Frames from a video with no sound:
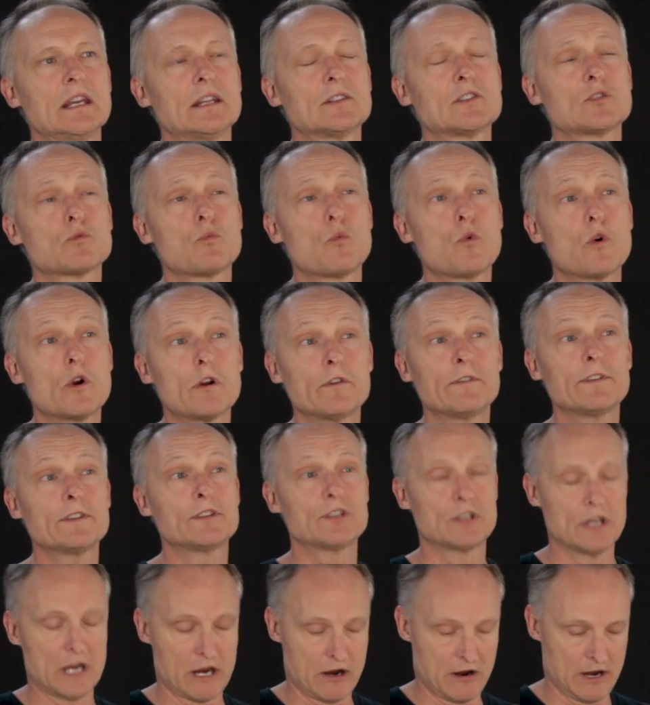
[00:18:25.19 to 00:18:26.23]
it's worth
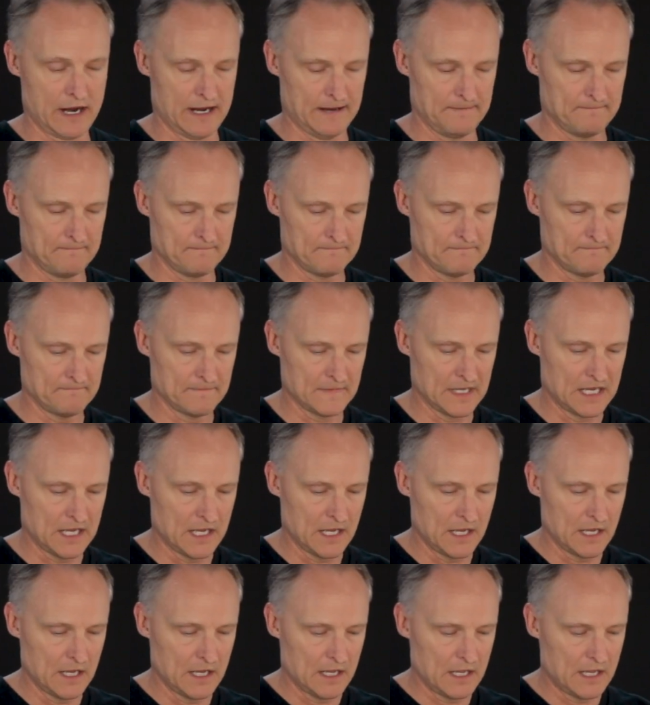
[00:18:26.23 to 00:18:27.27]
sharing?
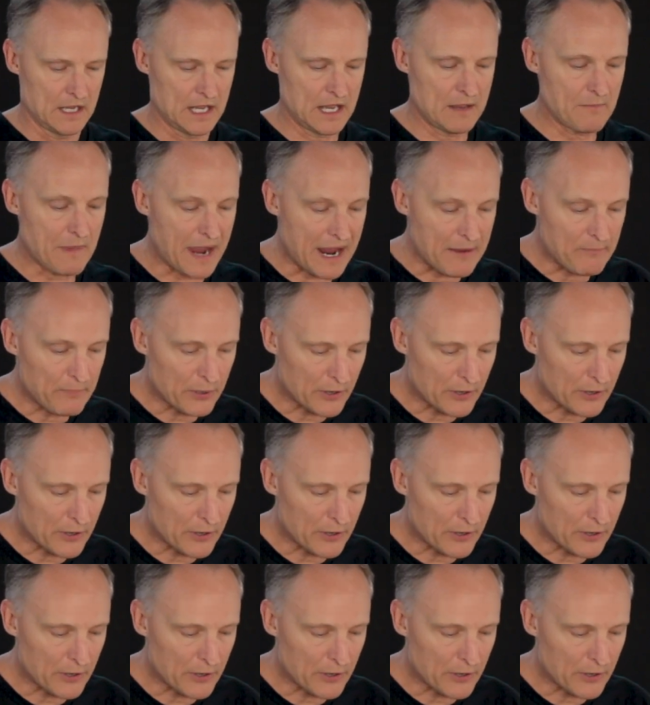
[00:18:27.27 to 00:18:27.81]
Am I